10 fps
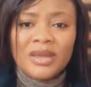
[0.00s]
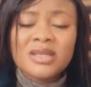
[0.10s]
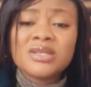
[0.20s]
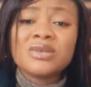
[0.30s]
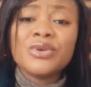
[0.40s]

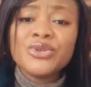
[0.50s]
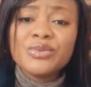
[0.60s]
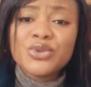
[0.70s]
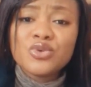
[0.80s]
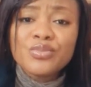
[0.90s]
It's going
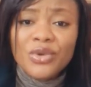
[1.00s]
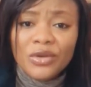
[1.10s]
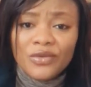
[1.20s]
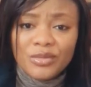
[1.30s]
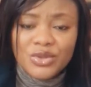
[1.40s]
to be too
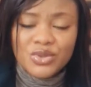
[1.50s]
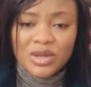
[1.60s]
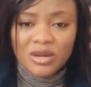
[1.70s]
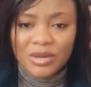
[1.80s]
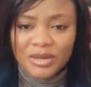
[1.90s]
broad for me to
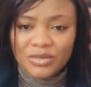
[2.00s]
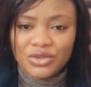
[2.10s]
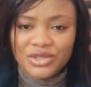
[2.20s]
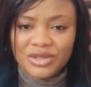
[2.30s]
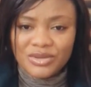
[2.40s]
talk about
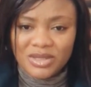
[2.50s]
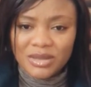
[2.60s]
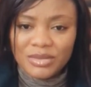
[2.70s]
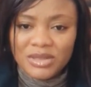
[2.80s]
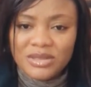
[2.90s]
emotional
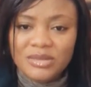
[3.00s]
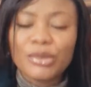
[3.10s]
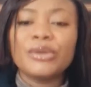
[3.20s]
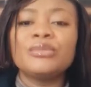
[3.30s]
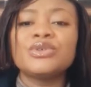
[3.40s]
stability,
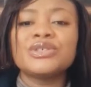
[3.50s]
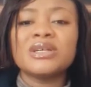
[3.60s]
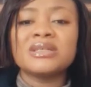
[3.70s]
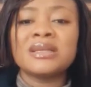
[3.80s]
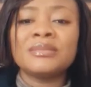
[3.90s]
but
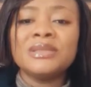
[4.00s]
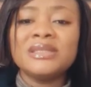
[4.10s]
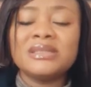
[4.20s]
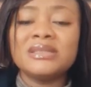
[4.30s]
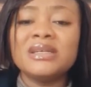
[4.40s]
emotional
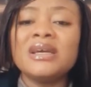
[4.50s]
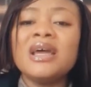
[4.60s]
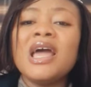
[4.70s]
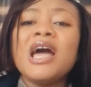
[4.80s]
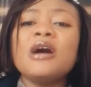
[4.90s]
stability
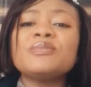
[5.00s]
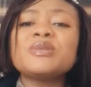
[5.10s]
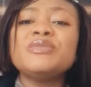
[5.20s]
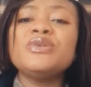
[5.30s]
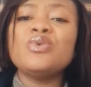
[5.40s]

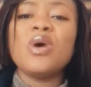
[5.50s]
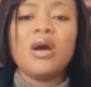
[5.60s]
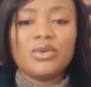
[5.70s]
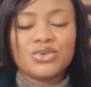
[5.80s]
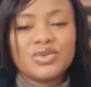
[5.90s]
helps me know
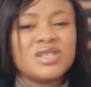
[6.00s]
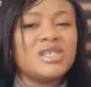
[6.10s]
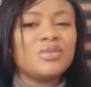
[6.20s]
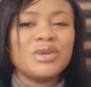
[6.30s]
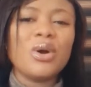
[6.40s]
how to
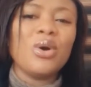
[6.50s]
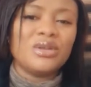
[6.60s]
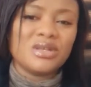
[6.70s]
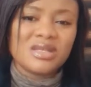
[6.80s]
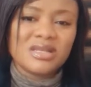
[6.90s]
deal with
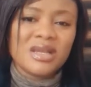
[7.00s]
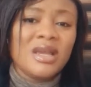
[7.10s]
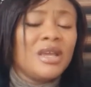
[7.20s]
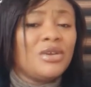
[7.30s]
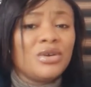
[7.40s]
others.
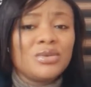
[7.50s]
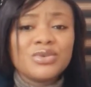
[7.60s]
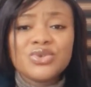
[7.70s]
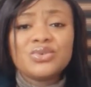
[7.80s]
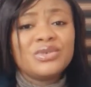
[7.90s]
In other
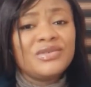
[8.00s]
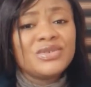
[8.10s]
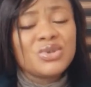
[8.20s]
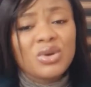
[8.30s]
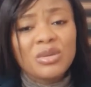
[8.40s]
words, you could
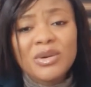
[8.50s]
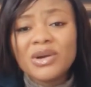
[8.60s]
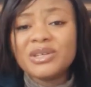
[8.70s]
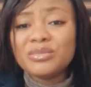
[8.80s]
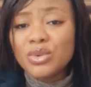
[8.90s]
even talk
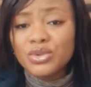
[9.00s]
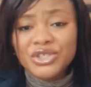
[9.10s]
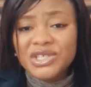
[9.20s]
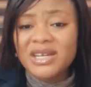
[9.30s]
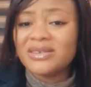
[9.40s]
about
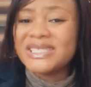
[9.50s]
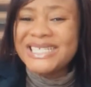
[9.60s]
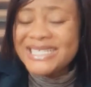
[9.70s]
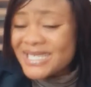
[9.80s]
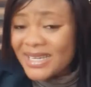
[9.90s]
emotional
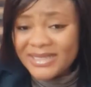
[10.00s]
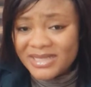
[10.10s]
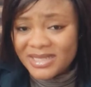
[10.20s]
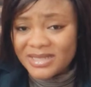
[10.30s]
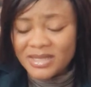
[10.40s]

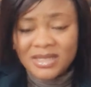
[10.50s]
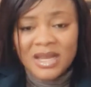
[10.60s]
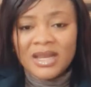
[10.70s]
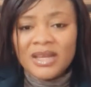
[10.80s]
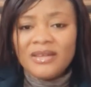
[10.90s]
intelligence.
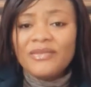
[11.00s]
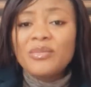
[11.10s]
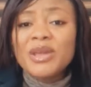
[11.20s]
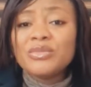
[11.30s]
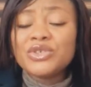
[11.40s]

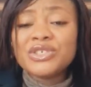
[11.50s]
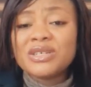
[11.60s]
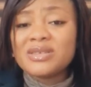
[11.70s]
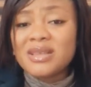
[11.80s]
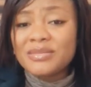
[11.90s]
For my
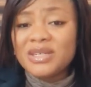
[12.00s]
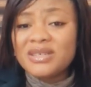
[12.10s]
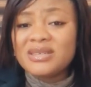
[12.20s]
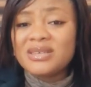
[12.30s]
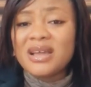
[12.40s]
emotional
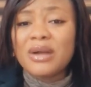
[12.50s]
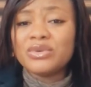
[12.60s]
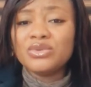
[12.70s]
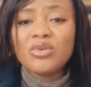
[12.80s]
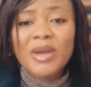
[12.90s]
stability, I
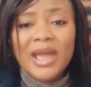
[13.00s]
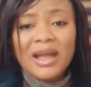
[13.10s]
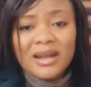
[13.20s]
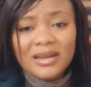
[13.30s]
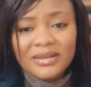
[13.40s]
could know my
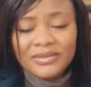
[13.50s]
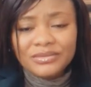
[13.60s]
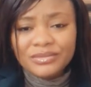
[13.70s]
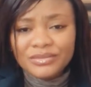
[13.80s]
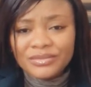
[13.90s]
anger level.